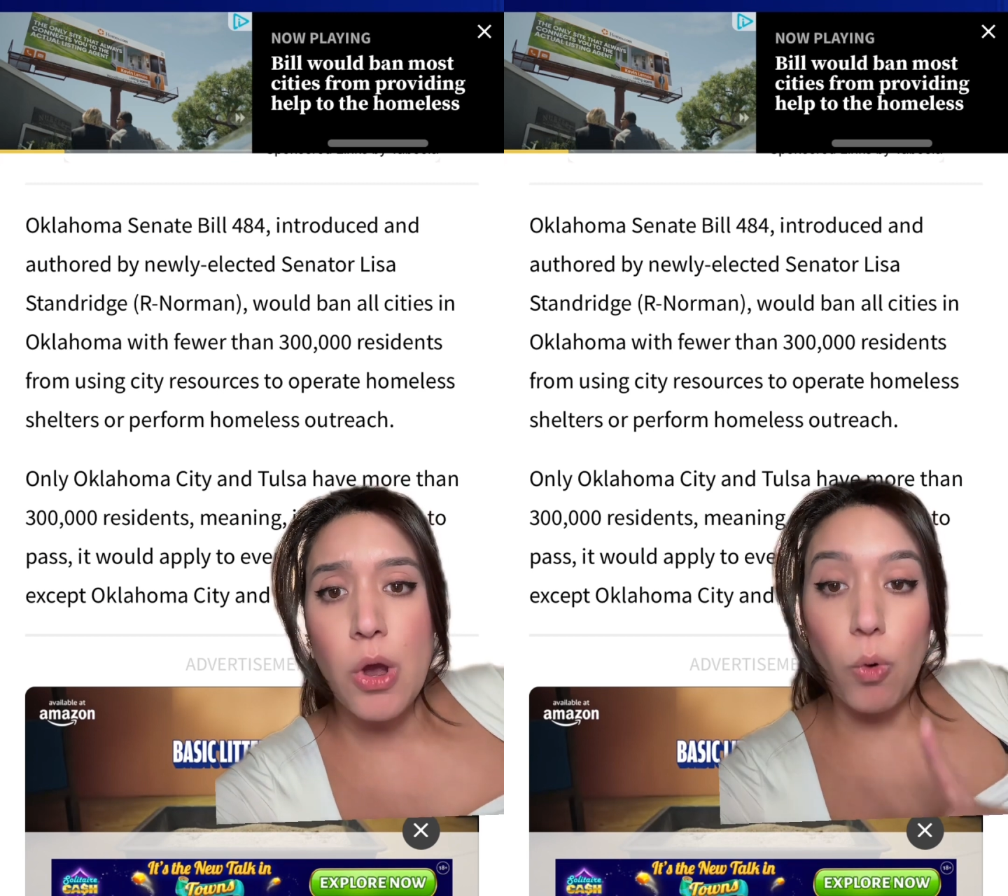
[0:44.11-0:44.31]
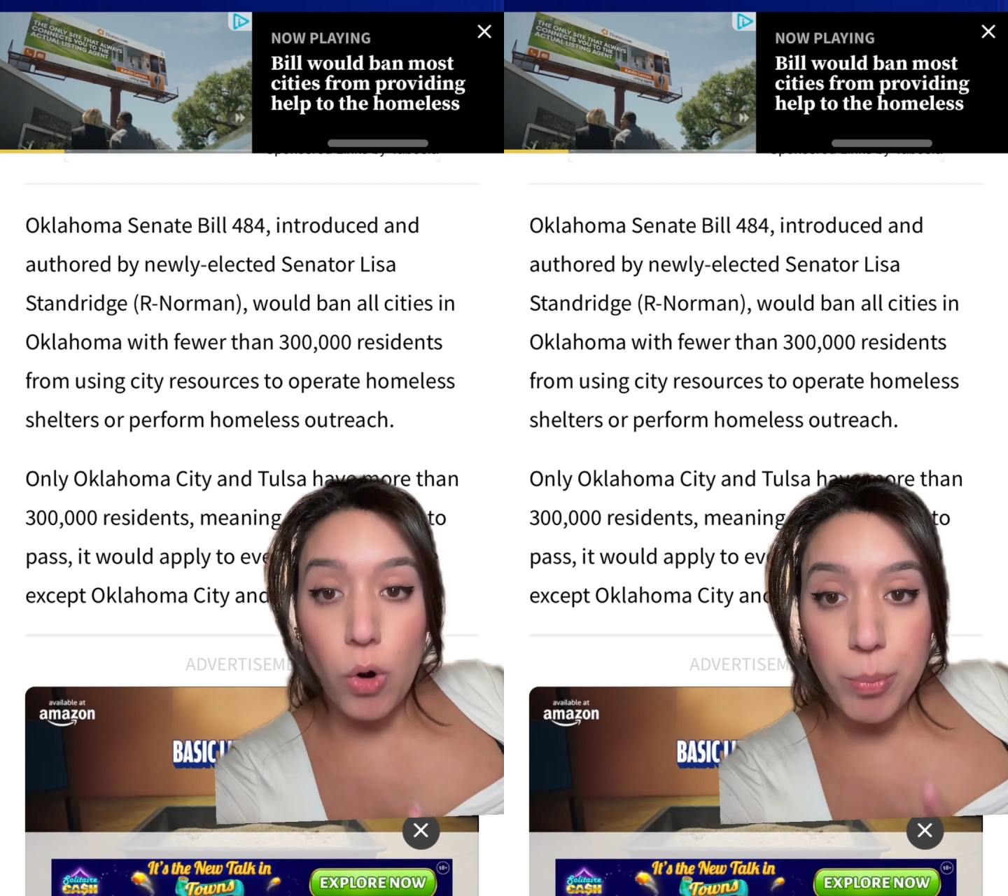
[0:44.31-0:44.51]

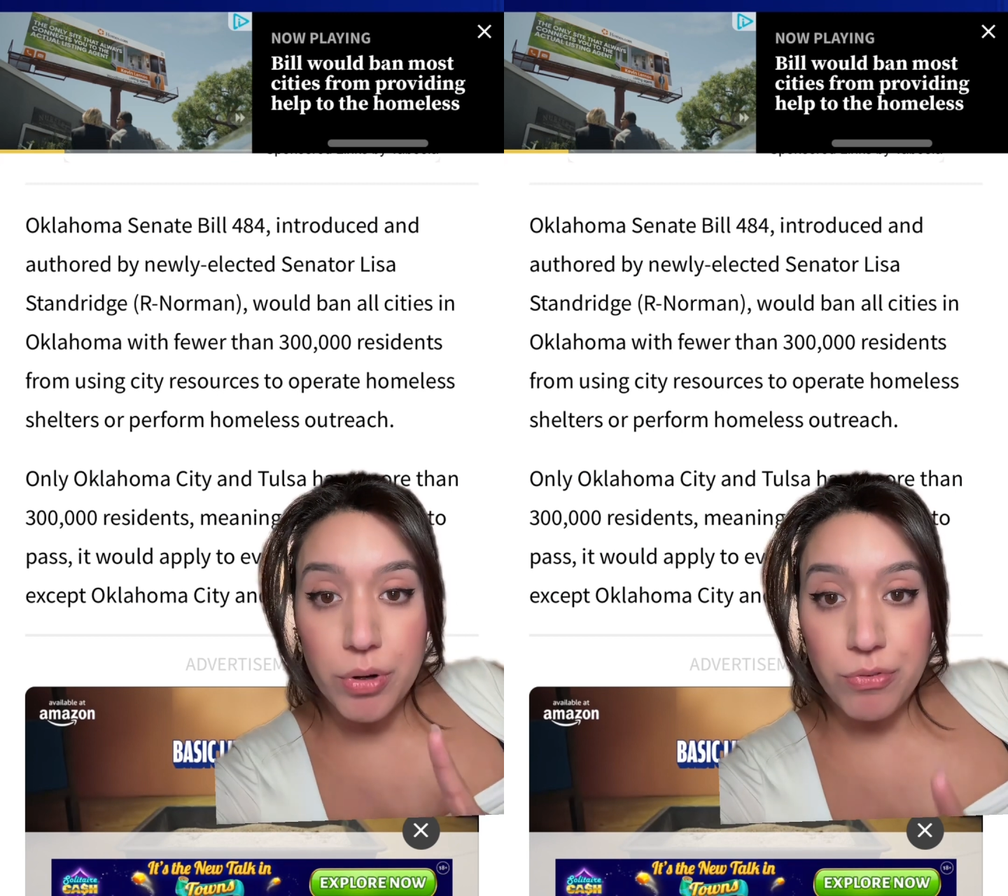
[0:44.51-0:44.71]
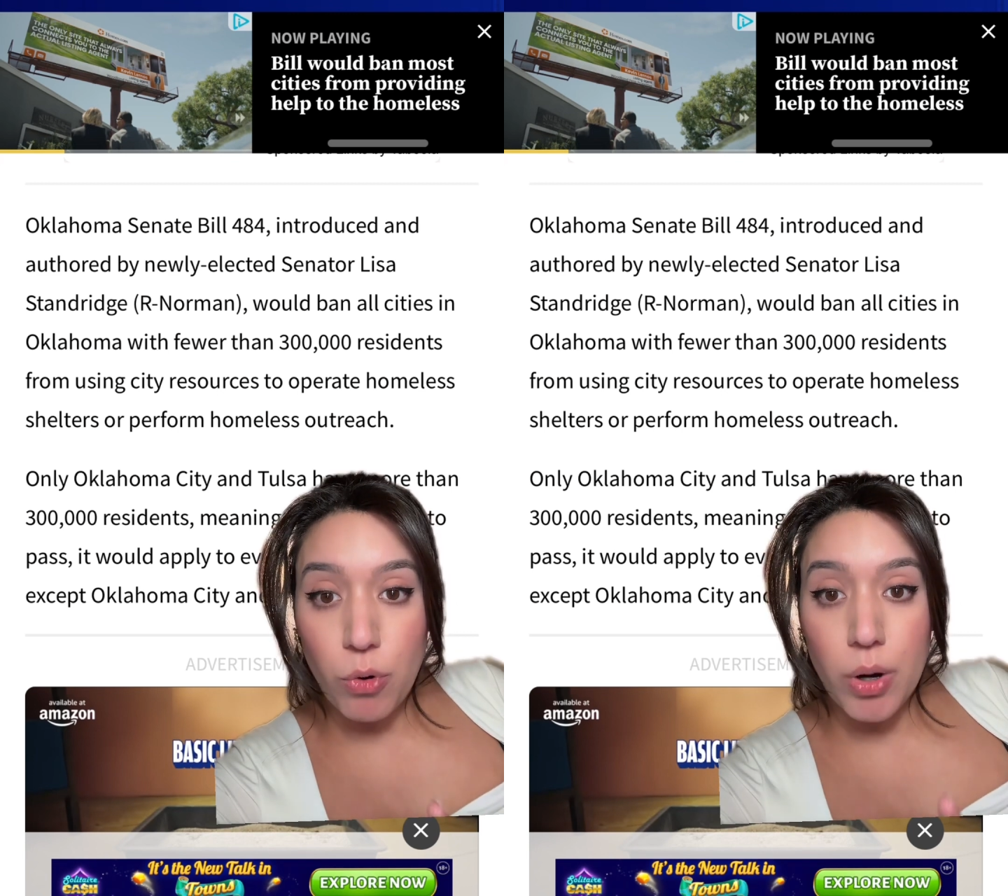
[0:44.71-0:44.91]
or
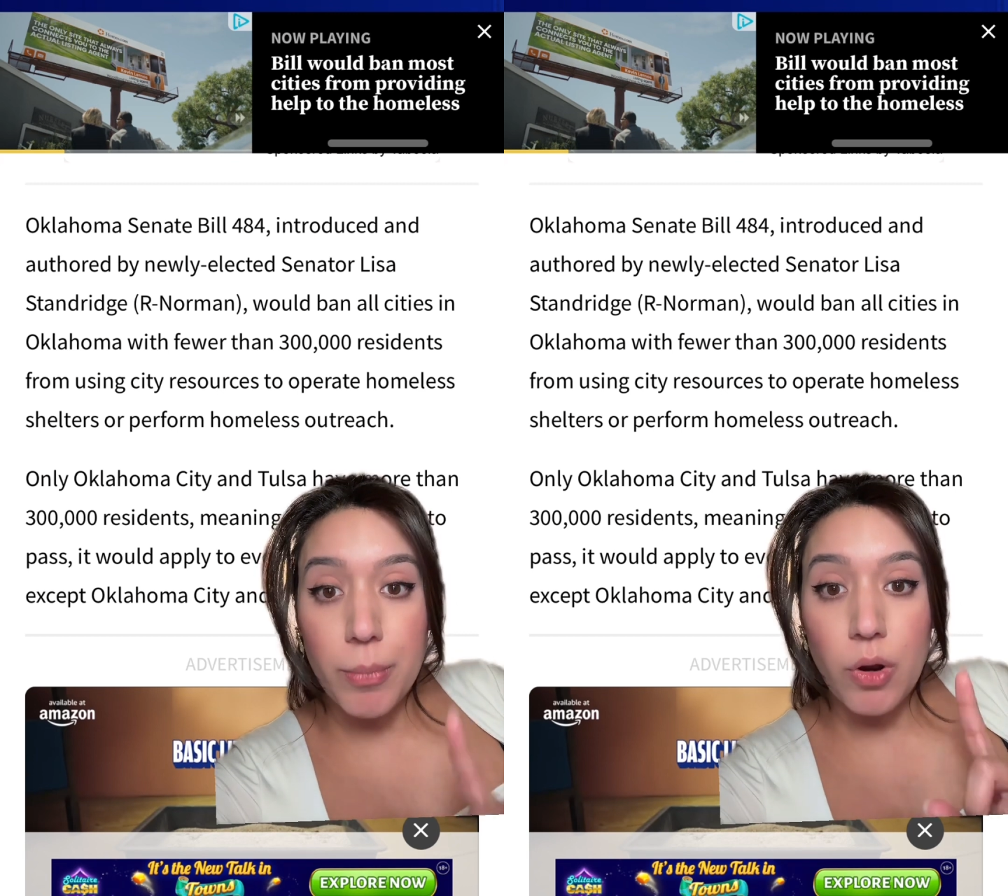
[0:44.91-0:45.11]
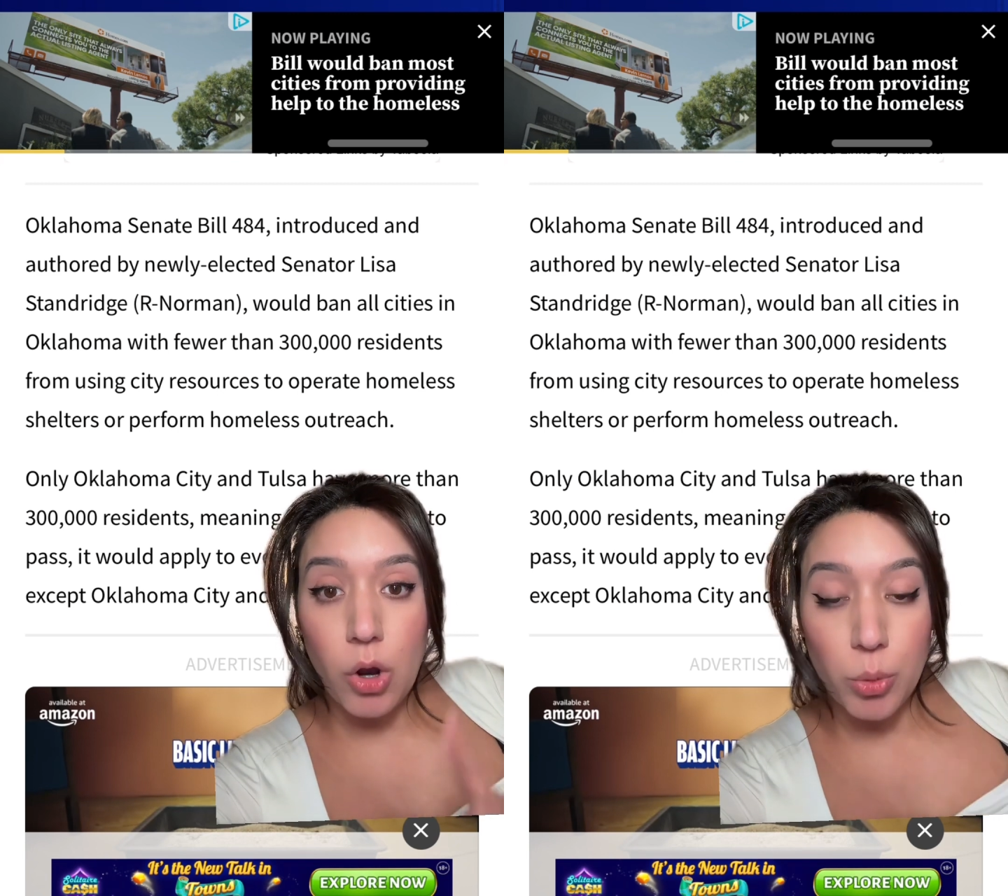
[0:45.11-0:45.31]
perform
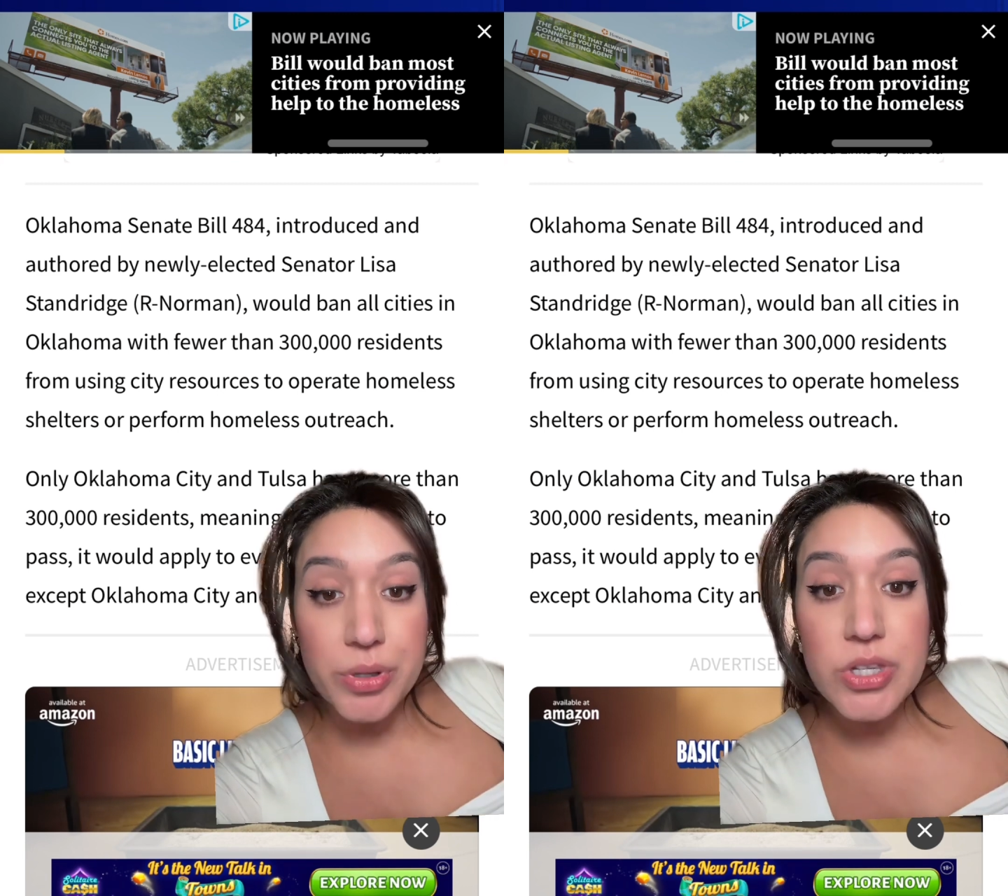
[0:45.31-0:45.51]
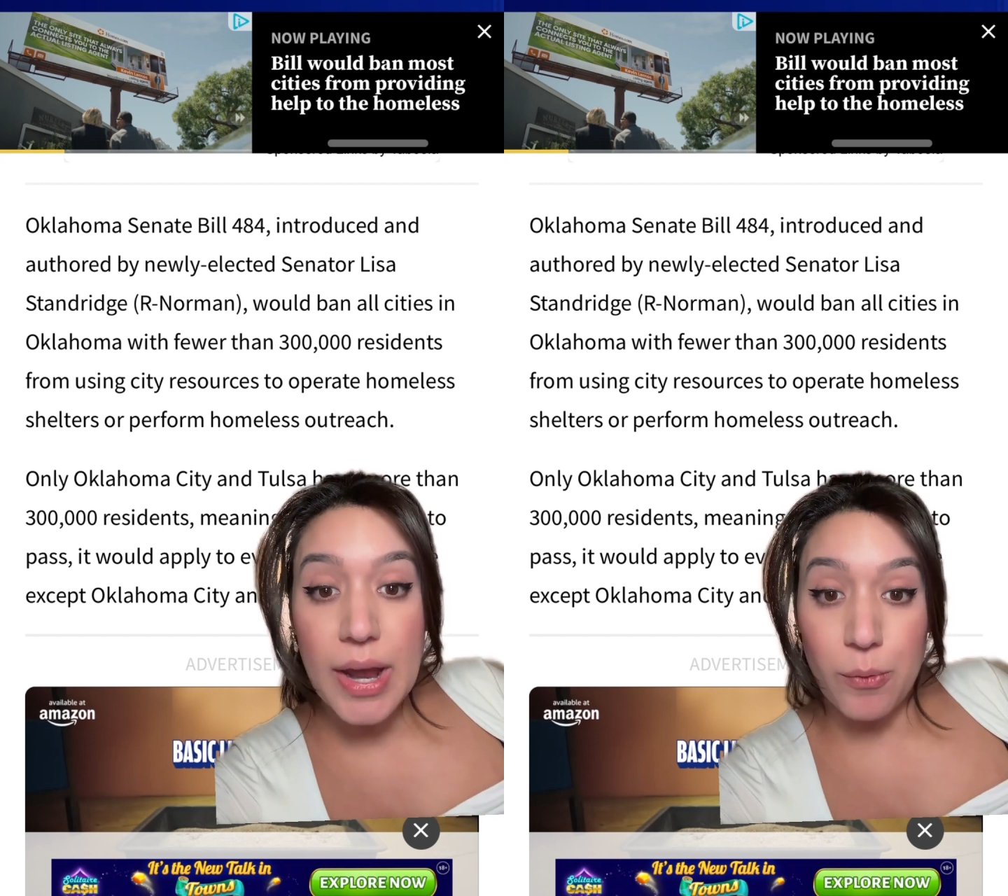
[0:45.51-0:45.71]

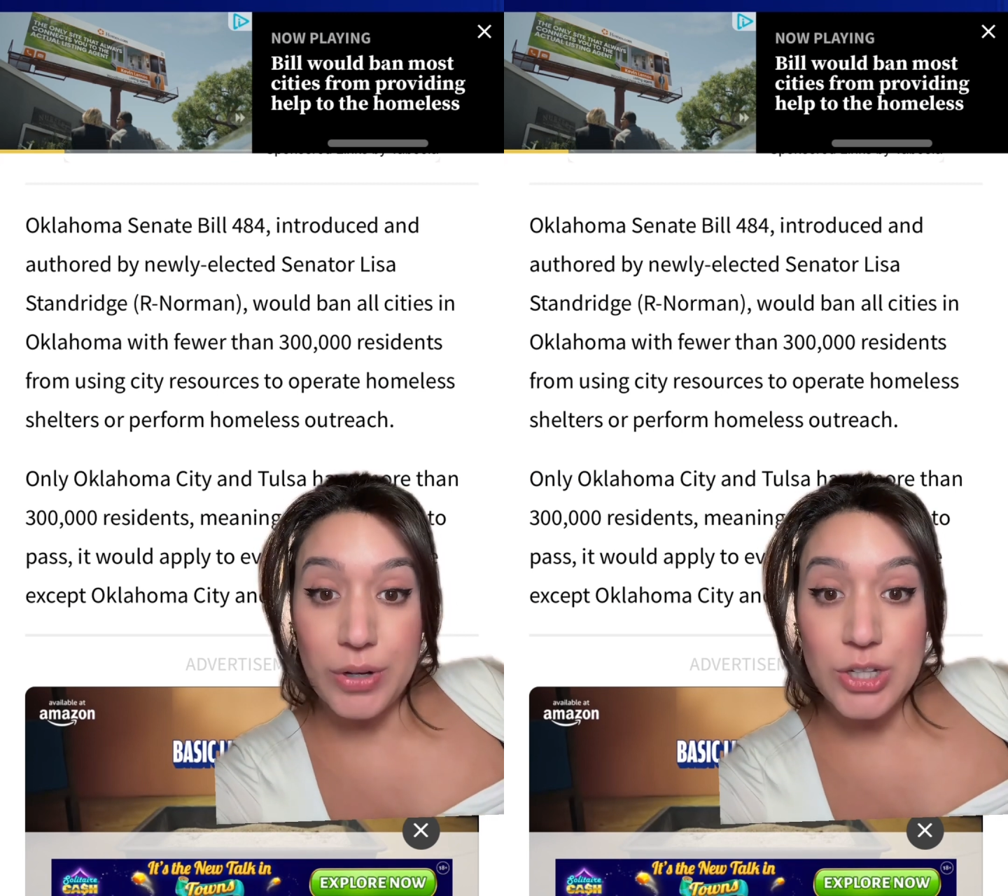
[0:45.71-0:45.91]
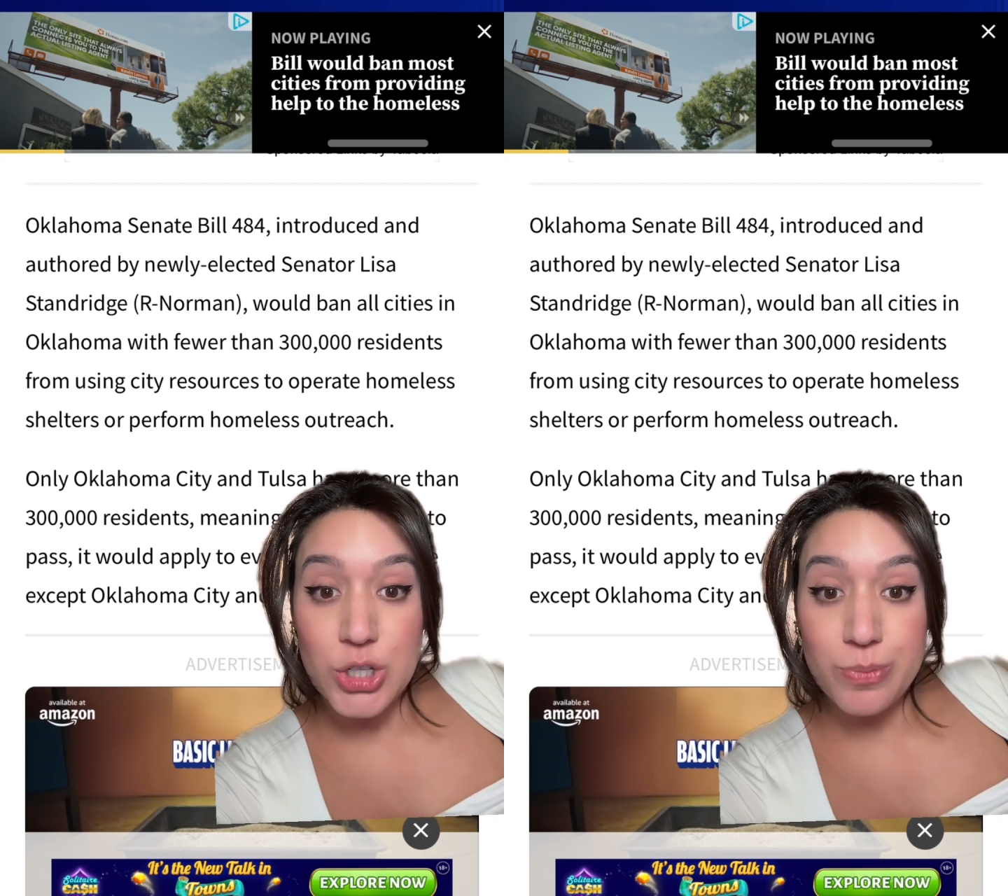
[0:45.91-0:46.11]
homeless
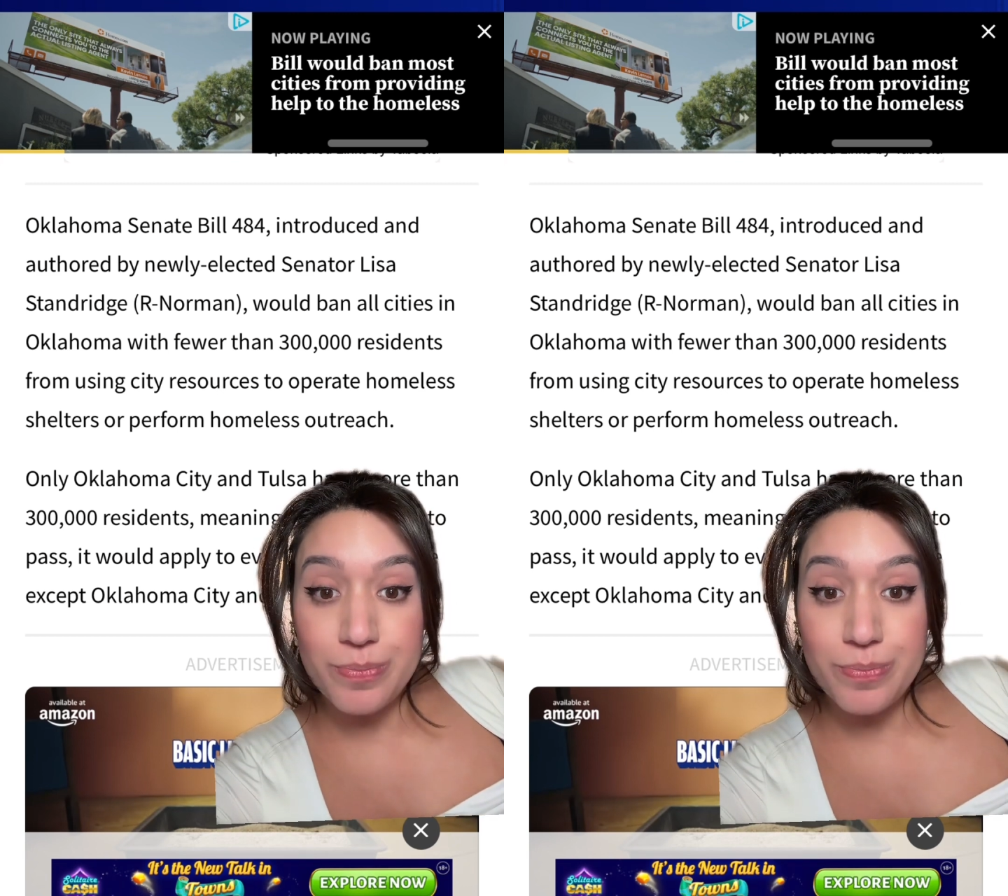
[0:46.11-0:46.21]
outreach.